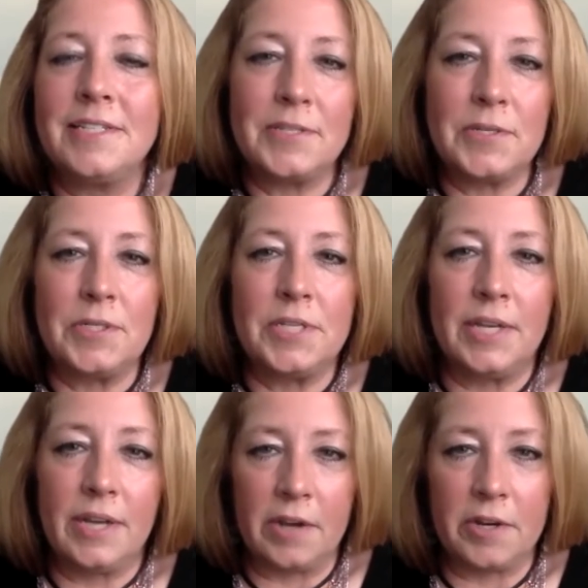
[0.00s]
Associate
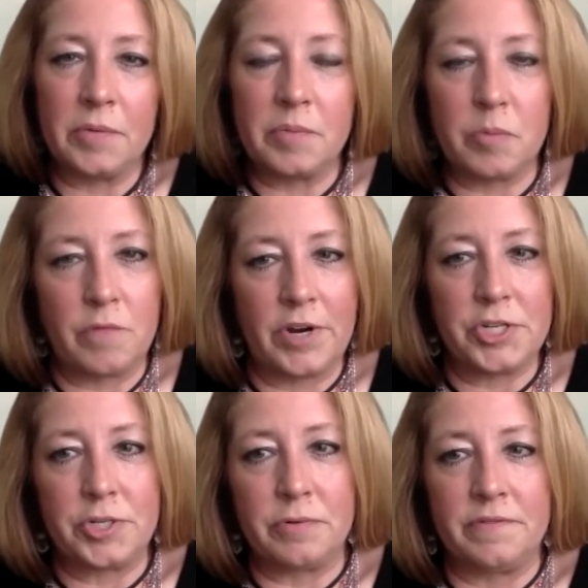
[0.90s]
Editor with
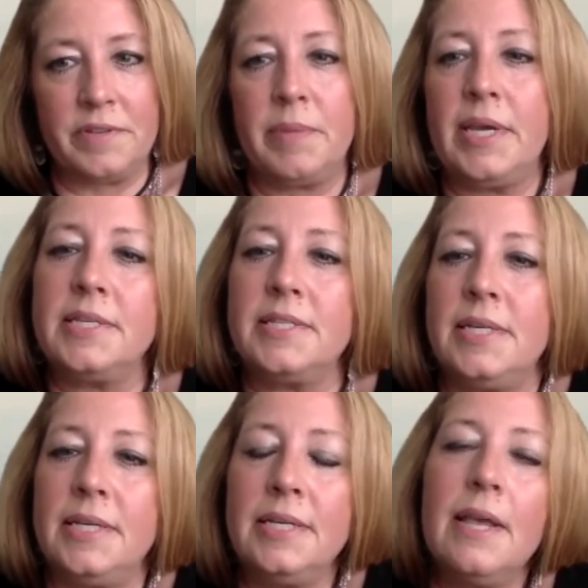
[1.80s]
Professional Roofing
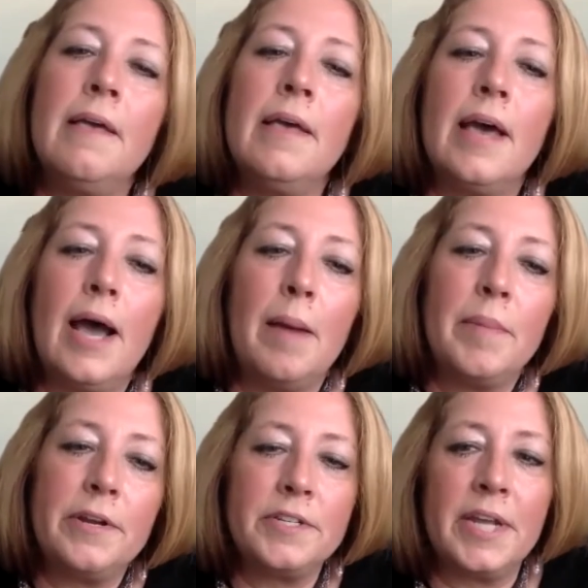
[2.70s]
Magazine. I'm
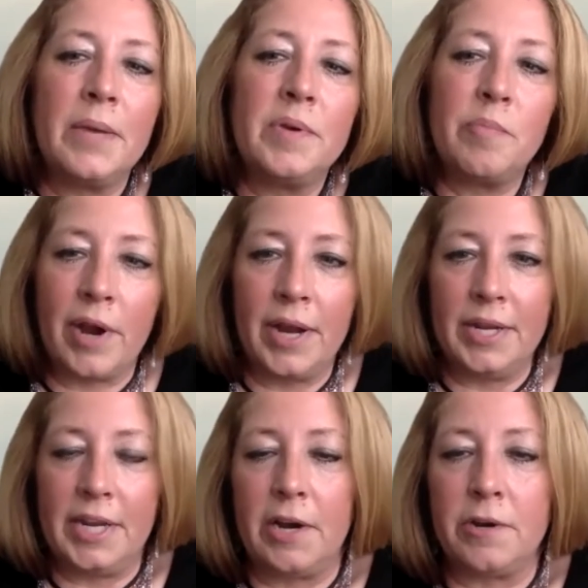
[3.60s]
here today with Bryan
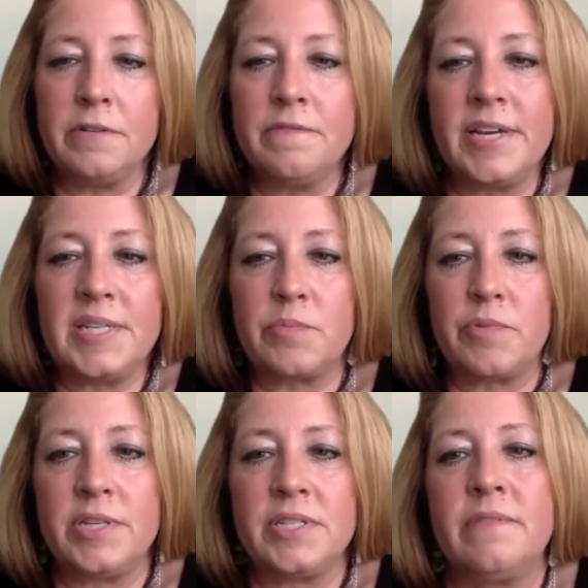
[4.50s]
Karel, Vice
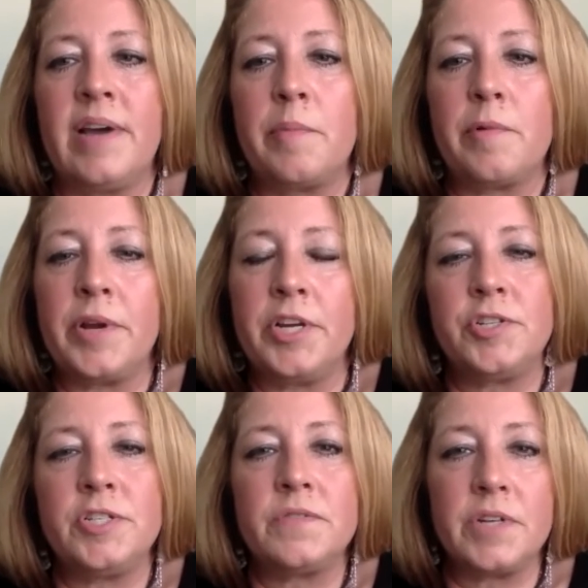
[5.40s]
President of
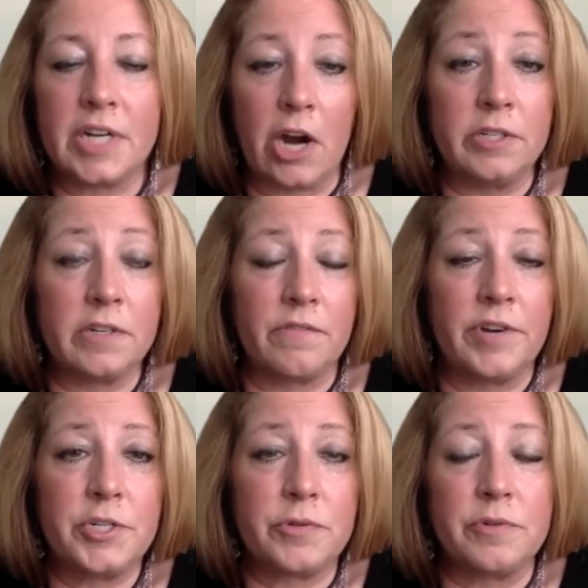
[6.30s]
Operations for
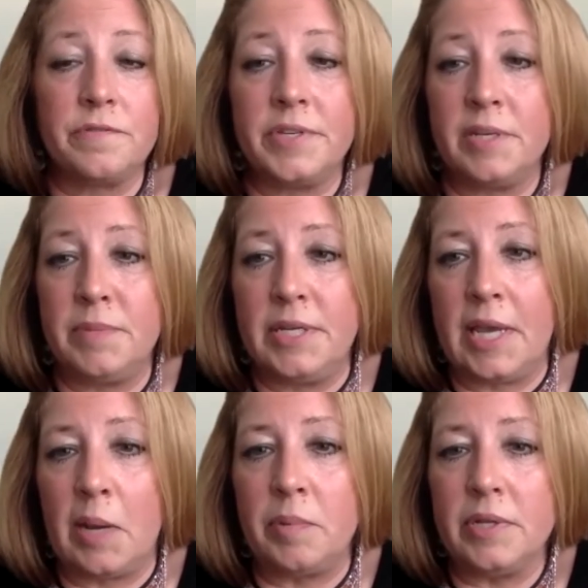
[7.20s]
Garlock-French Roofing in
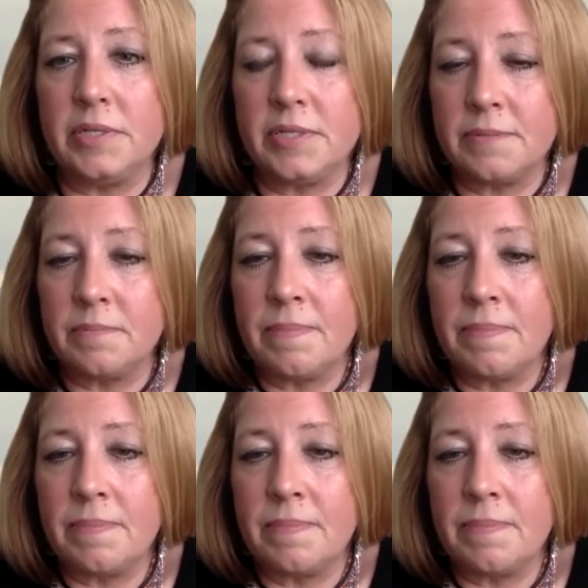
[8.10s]
Minneapolis.